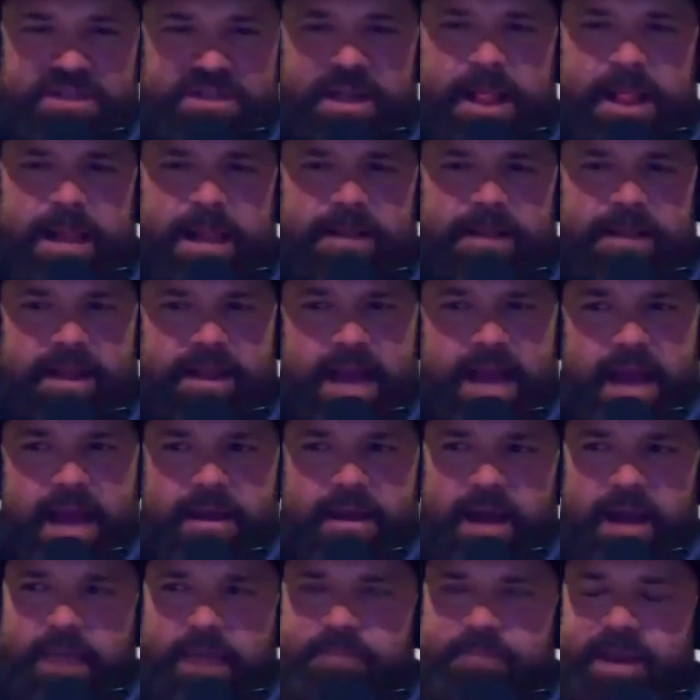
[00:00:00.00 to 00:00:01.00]
and like
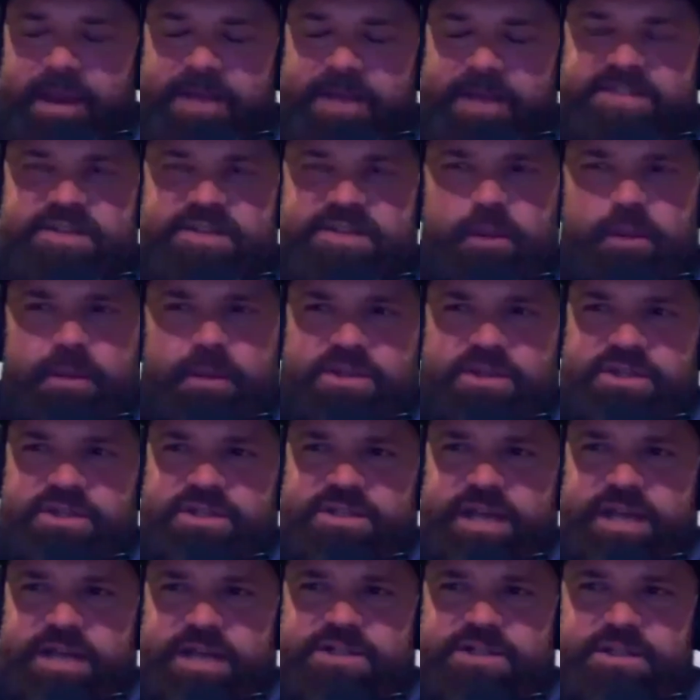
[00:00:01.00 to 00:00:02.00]
I pay so much
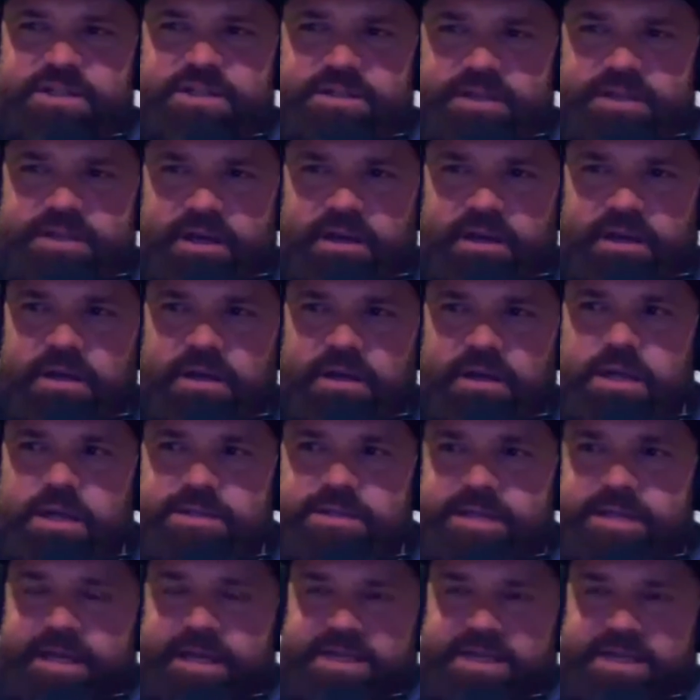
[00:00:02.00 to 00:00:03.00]
attention to
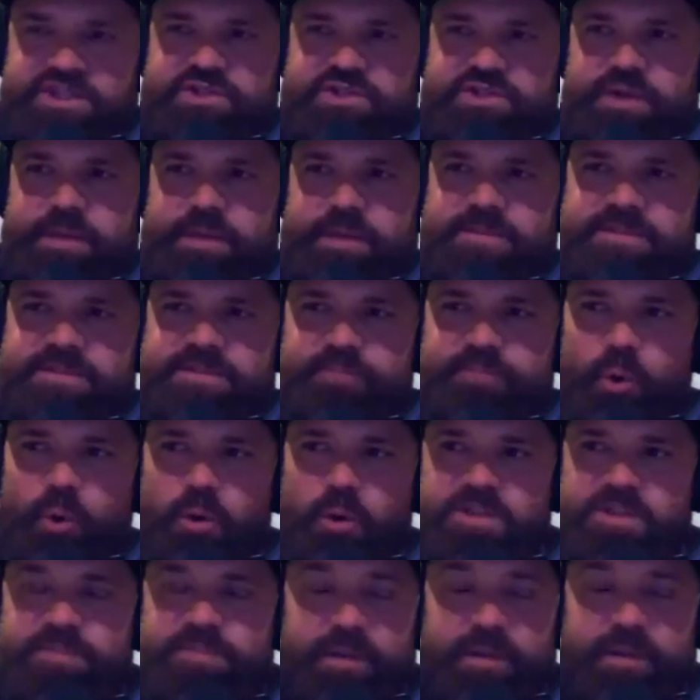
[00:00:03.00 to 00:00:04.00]
extreme sports.